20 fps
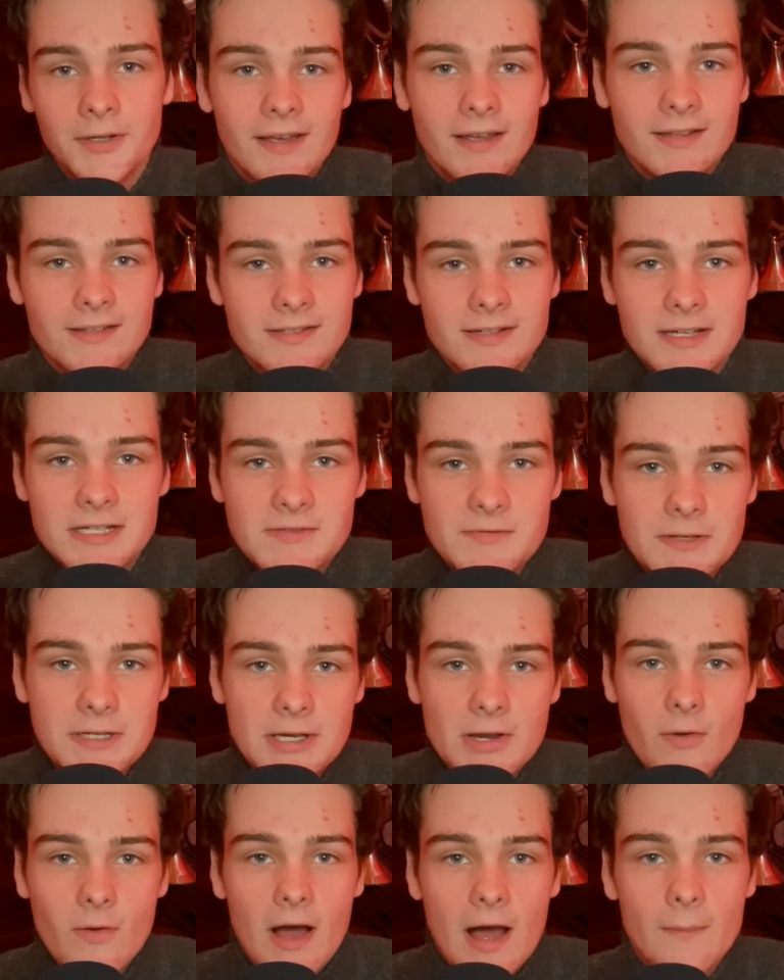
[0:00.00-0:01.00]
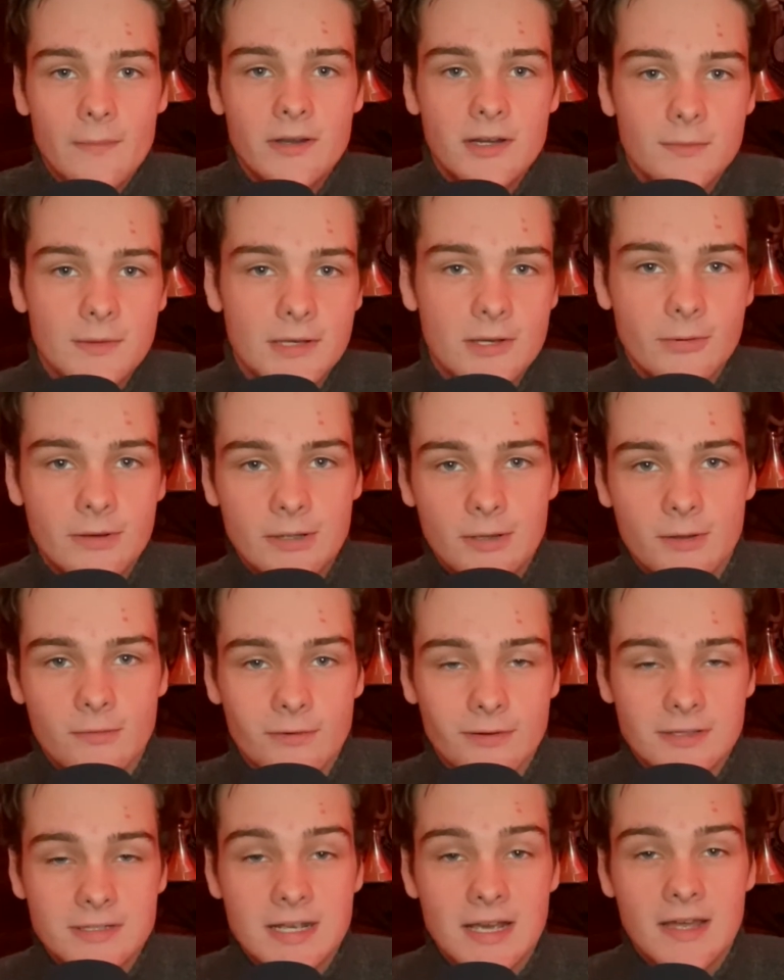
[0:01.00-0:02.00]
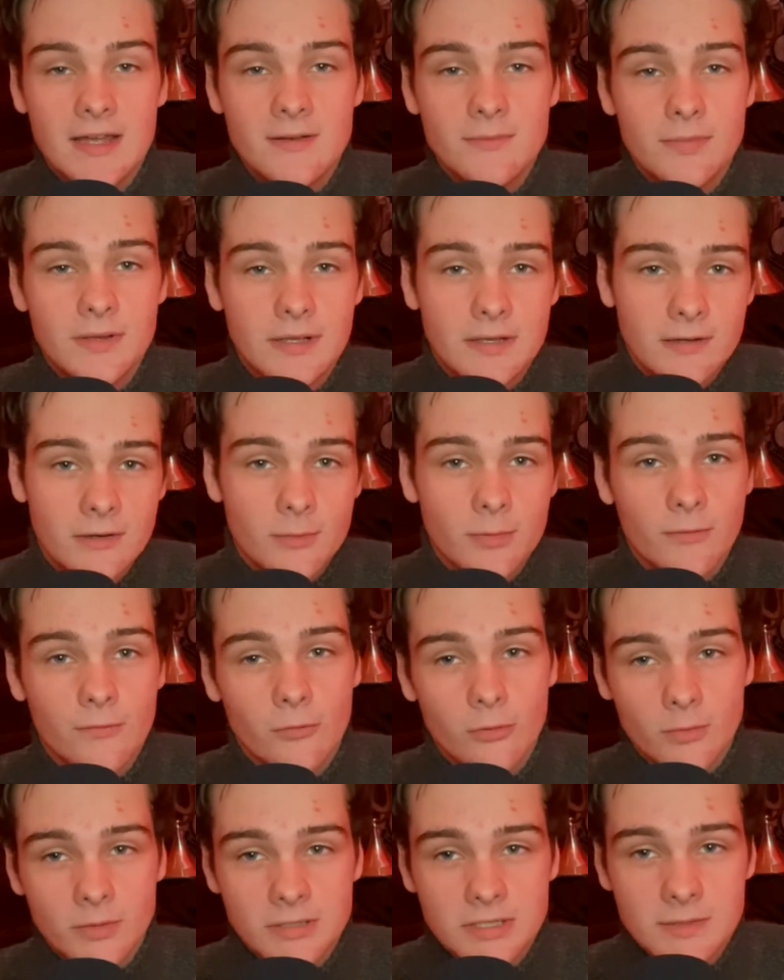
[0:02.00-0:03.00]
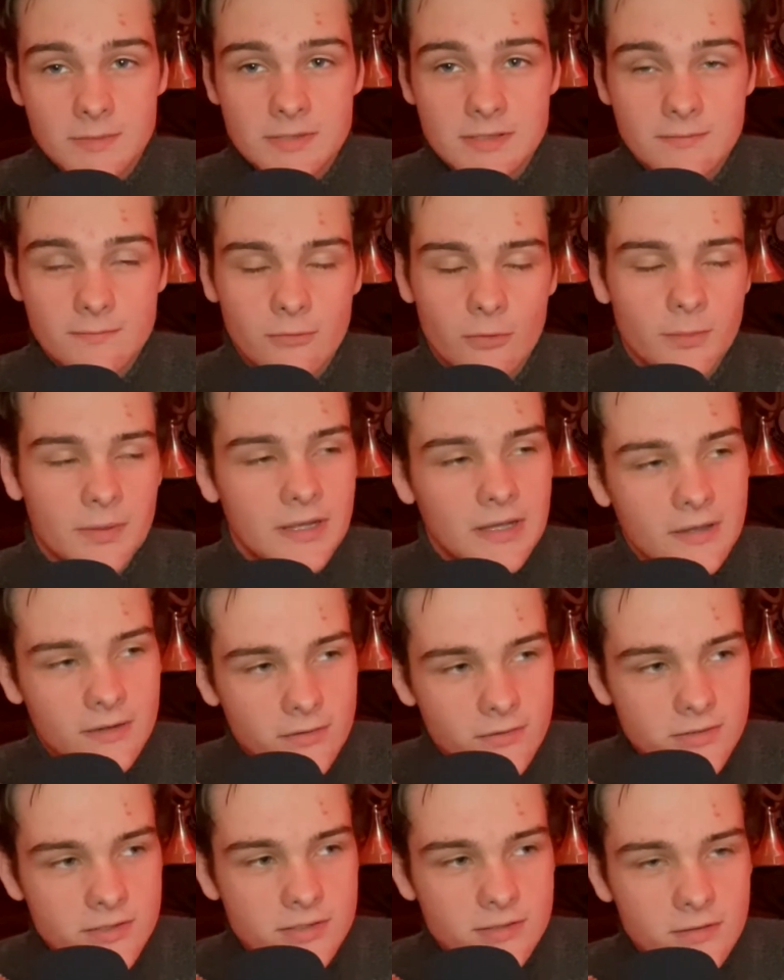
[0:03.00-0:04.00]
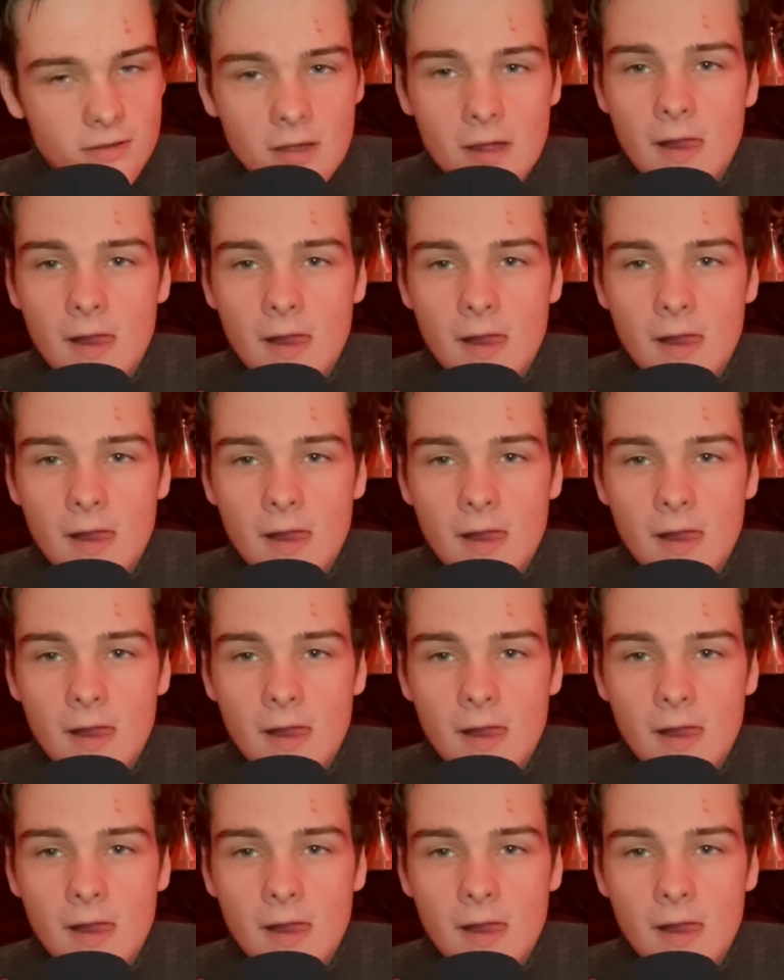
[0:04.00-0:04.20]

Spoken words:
in today's video, I'm going to be going over 10 beginner performer tips for beginners.